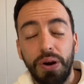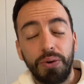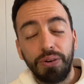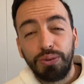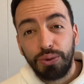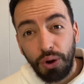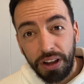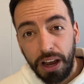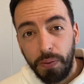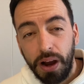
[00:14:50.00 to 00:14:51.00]
are going to
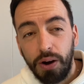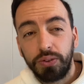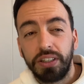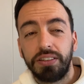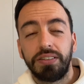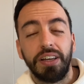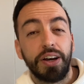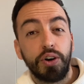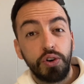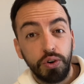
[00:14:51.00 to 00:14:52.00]
talk about is the
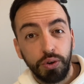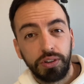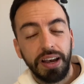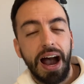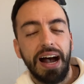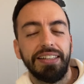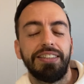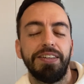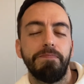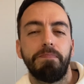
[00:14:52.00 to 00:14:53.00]
Kroot
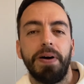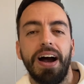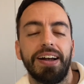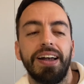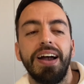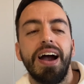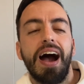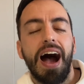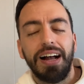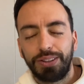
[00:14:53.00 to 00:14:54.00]
hunting pack,
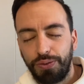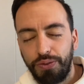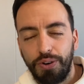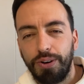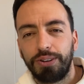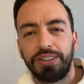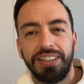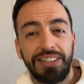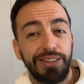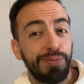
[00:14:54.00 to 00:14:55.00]
and of course
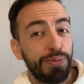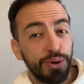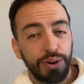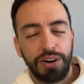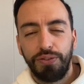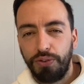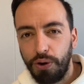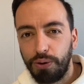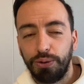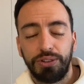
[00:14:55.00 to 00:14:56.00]
this is purely
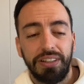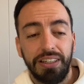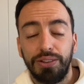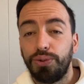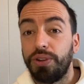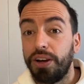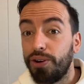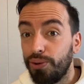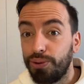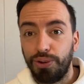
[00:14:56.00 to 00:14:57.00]
focused into the
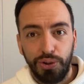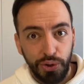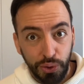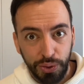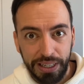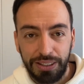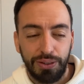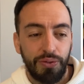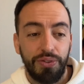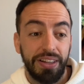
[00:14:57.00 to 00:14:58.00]
Kroot units
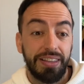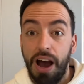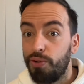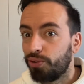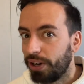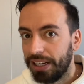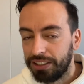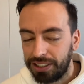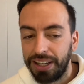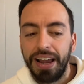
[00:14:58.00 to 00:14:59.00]
of the Tau
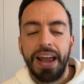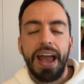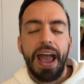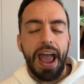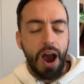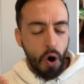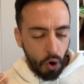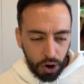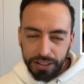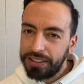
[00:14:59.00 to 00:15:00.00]
range.
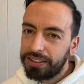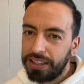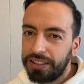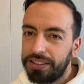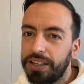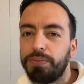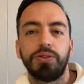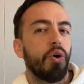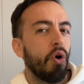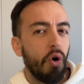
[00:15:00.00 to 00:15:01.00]
All the
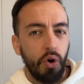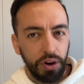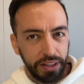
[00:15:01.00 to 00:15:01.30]
stratagems, all the